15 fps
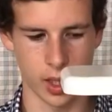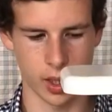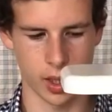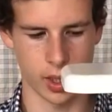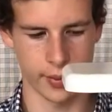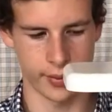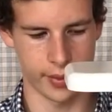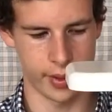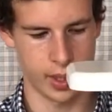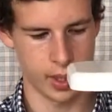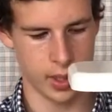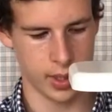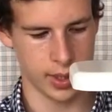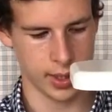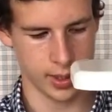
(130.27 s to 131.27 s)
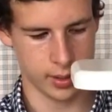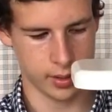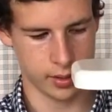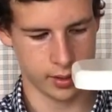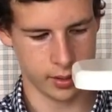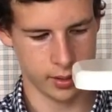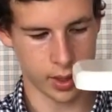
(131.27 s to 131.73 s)
garden
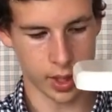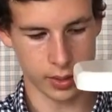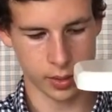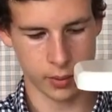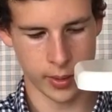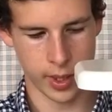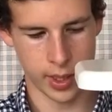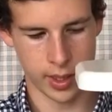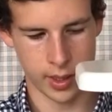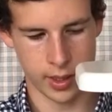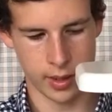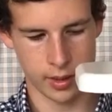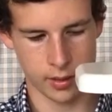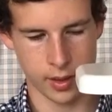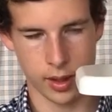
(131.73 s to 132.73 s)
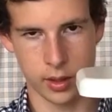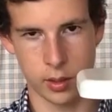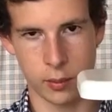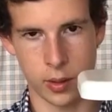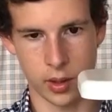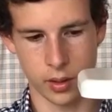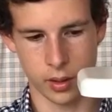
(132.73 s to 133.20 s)
is tucked away inside the
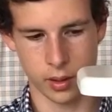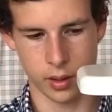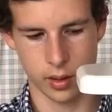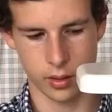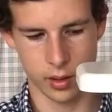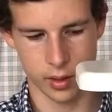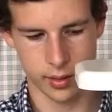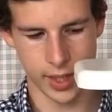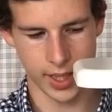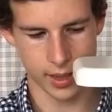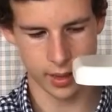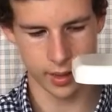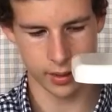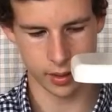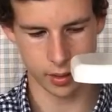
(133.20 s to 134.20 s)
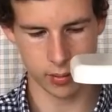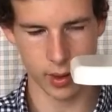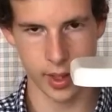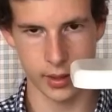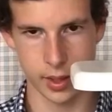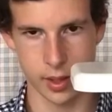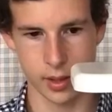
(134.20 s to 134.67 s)
box. So you just take the lid off
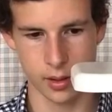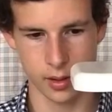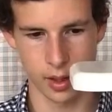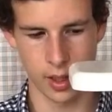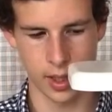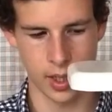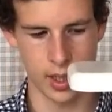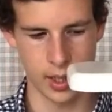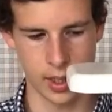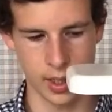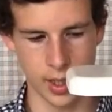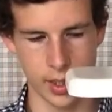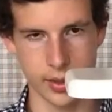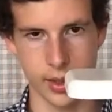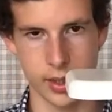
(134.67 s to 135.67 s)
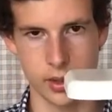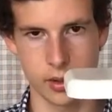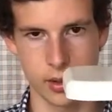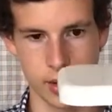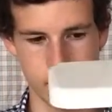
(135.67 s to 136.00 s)
like this, and then you can